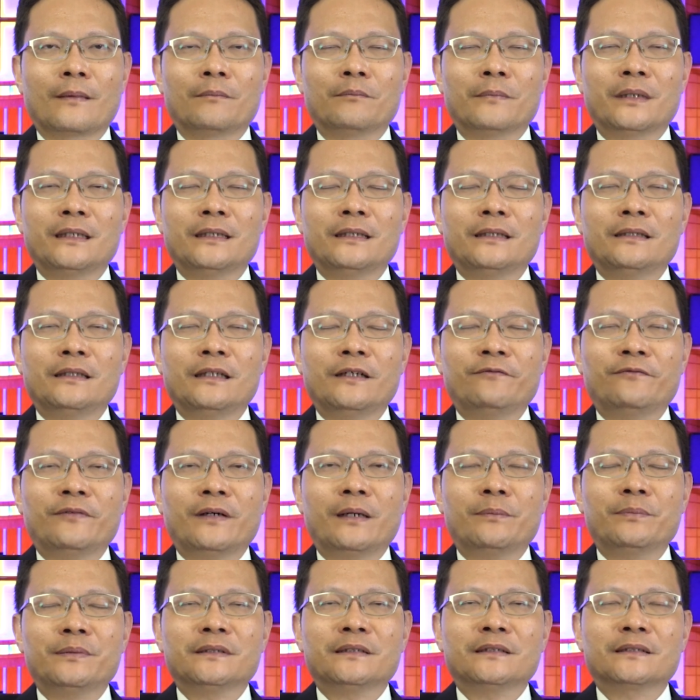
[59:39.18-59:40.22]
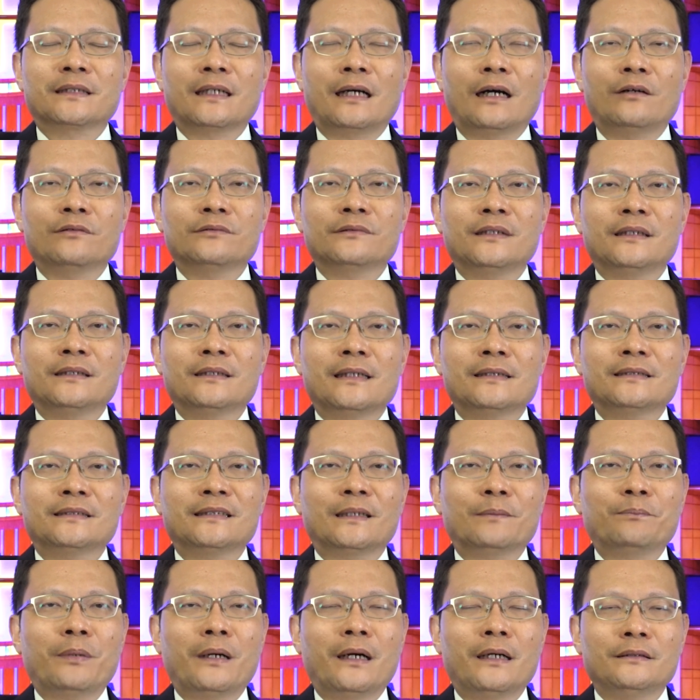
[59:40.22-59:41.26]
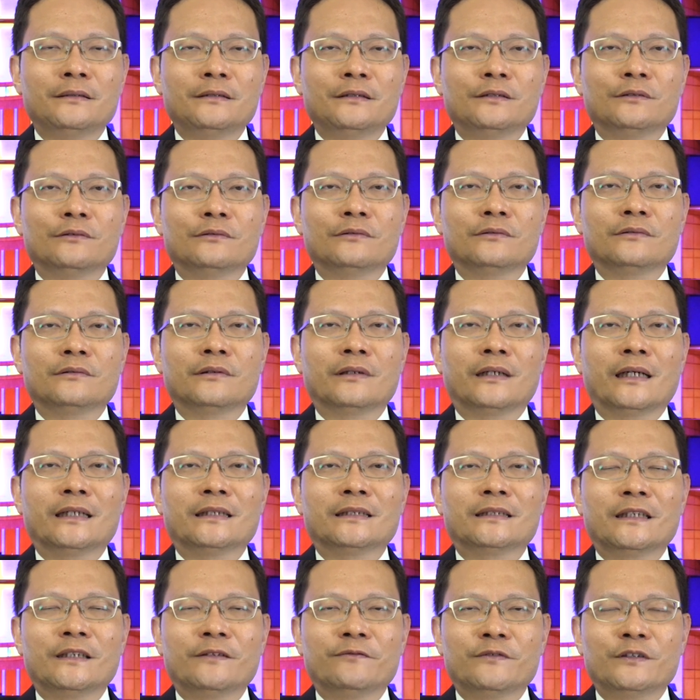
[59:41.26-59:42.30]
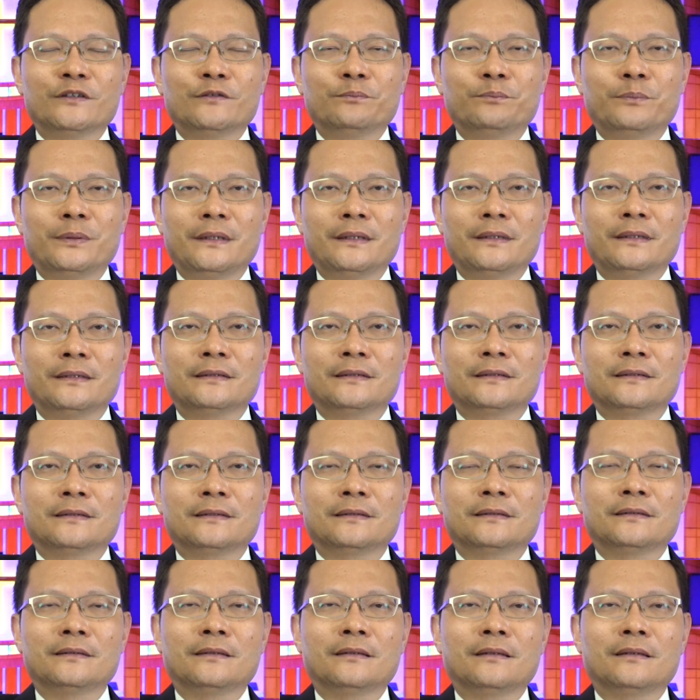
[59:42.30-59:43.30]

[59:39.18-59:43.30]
May He lift up His countenance upon you and give you peace.